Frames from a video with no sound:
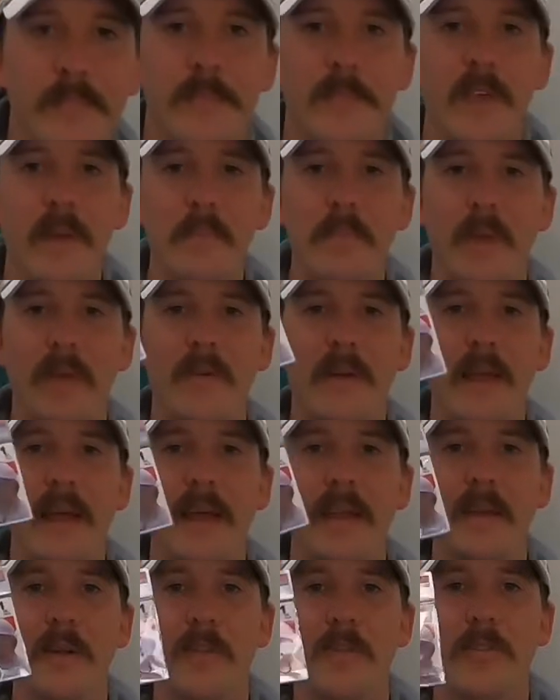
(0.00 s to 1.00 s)
Typically,
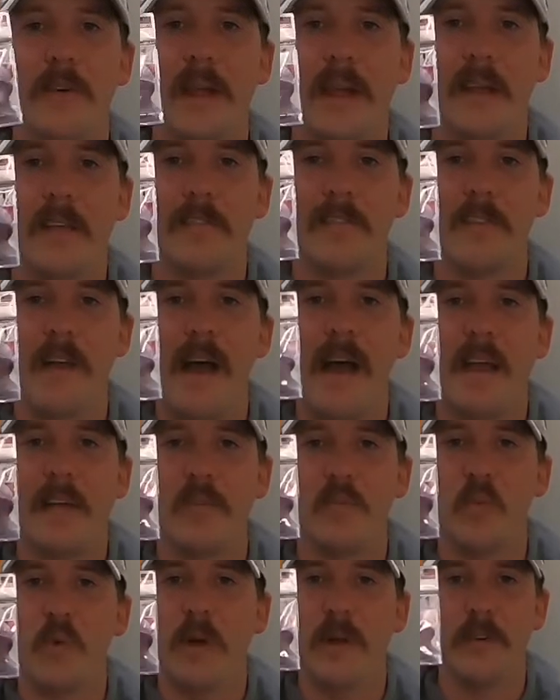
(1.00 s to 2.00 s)
I use like a
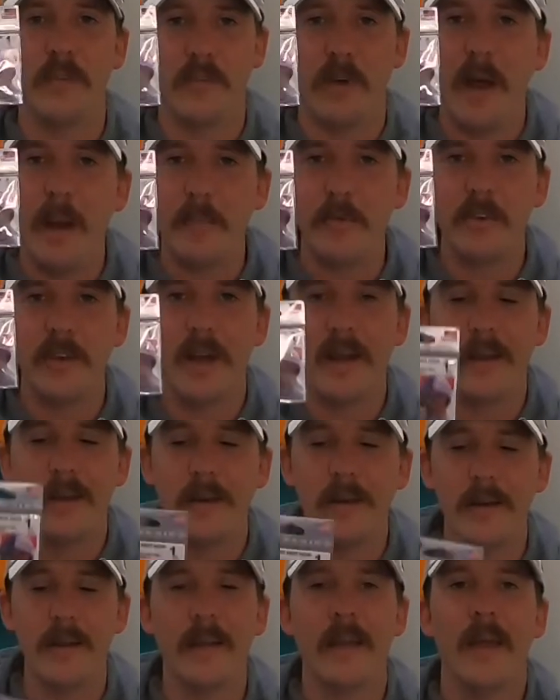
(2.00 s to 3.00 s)
size 1 drop shot
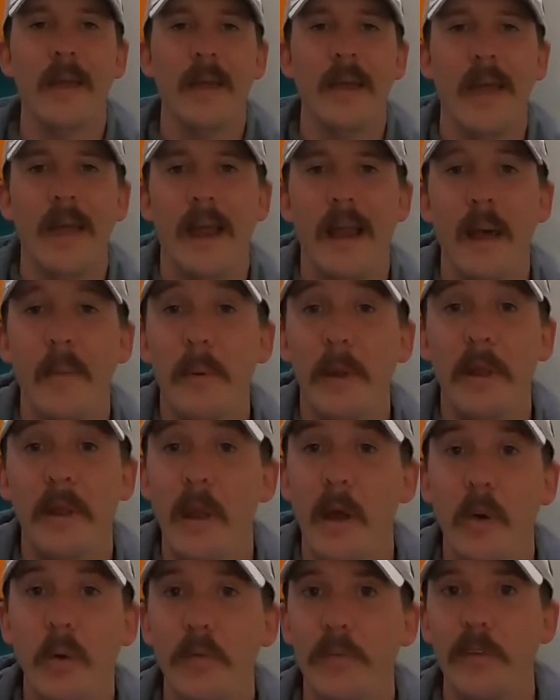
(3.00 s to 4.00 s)
hook, and I'm going to
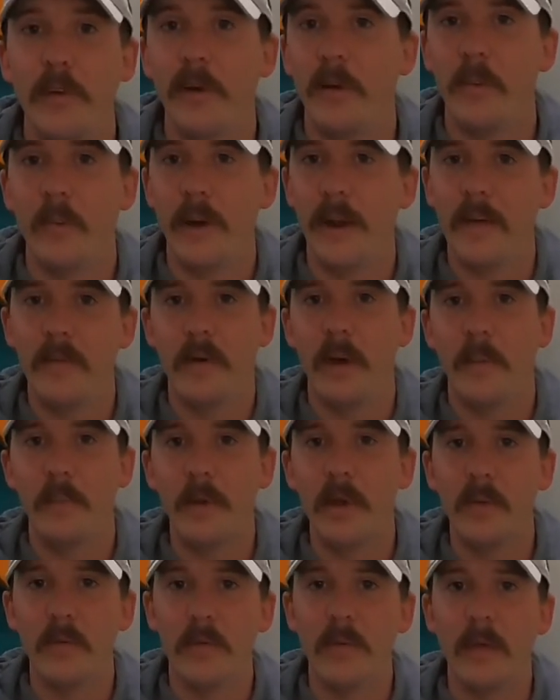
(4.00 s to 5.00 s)
nose hook whatever
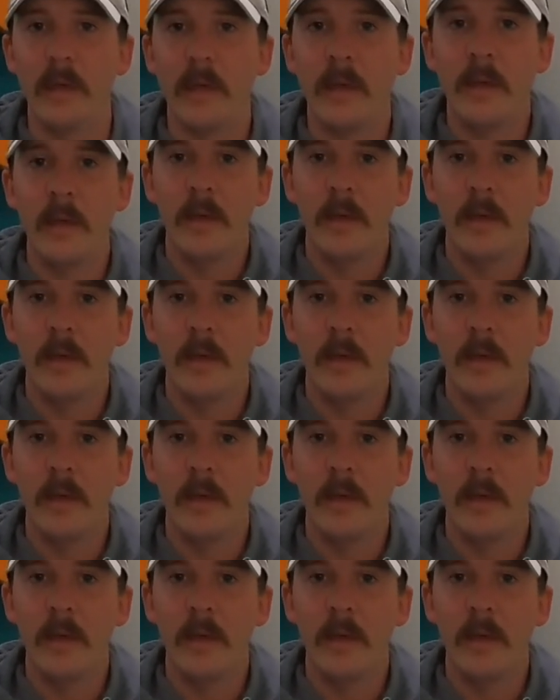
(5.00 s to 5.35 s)
I'm using.